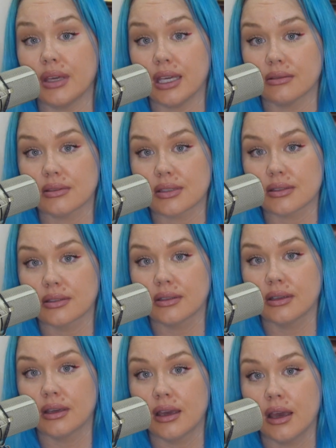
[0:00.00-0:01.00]
means.
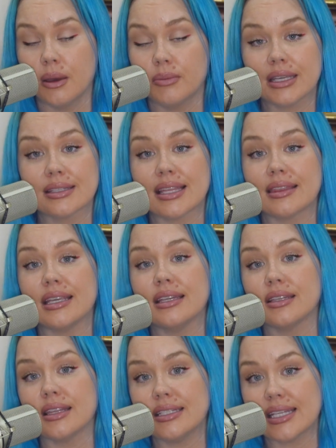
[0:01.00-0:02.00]
Because at the
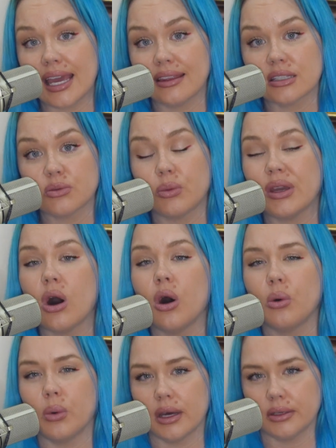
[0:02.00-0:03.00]
end of the day, that's what we
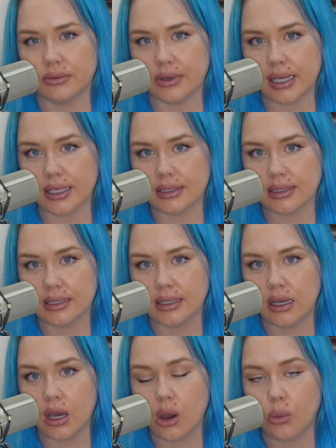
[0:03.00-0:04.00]
all want, right?
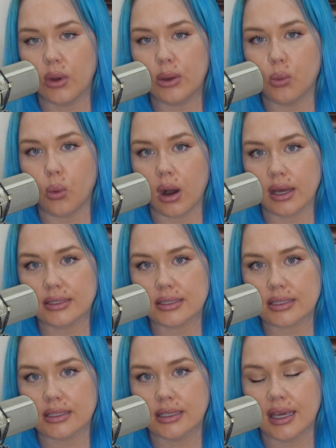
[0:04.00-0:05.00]
We
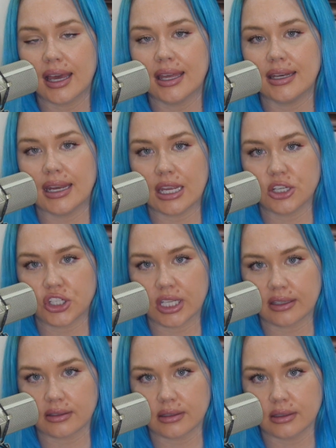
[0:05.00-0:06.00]
want a
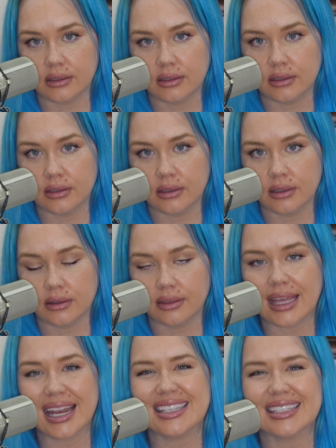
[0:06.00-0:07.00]
nation
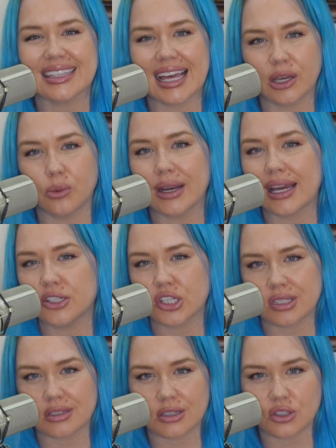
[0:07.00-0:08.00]
that is like what I
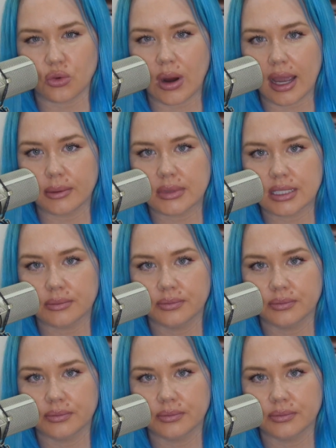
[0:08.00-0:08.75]
just described.